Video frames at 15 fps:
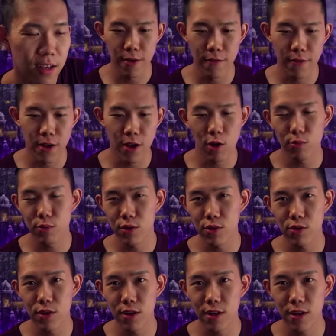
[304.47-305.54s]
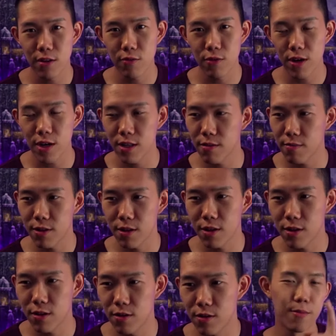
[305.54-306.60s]
If it helped you in any way, let me
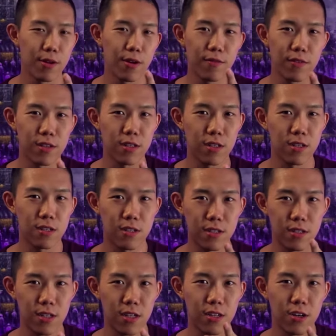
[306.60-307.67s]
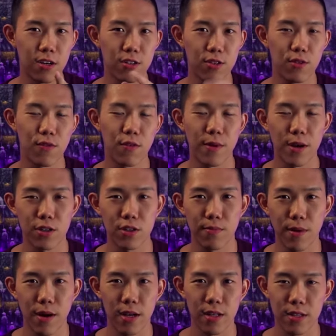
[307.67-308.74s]
know. Let me know if this, this deters you from actually
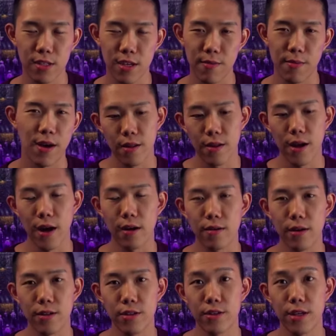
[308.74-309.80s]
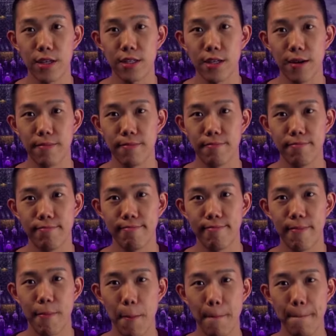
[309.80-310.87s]
buying this camera. Yeah, until next time.
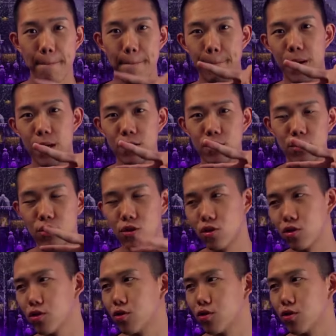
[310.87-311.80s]
Peace.